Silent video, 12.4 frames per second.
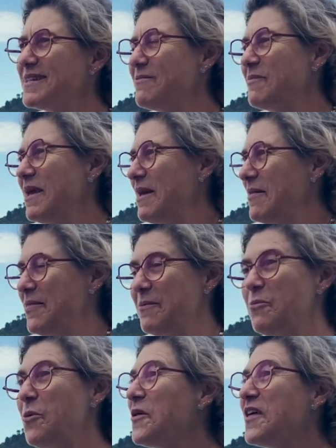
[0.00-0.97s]
And
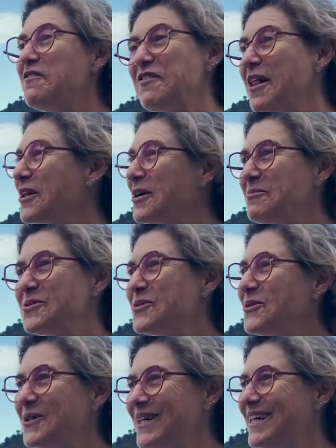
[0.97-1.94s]
more than welcome
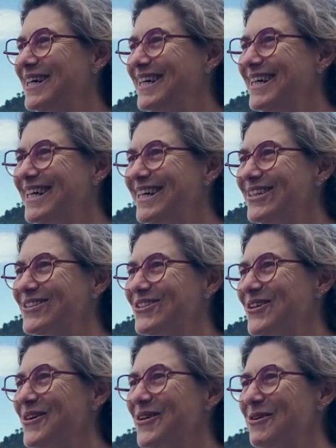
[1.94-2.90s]
to
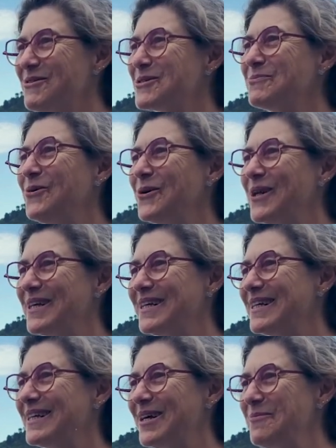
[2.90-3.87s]
join our
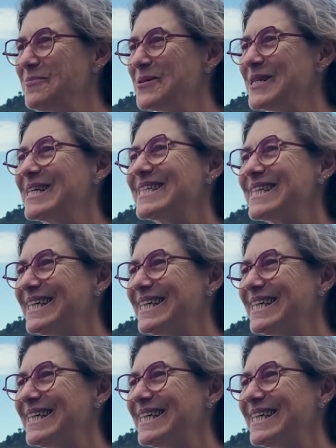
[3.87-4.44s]
smaller companies.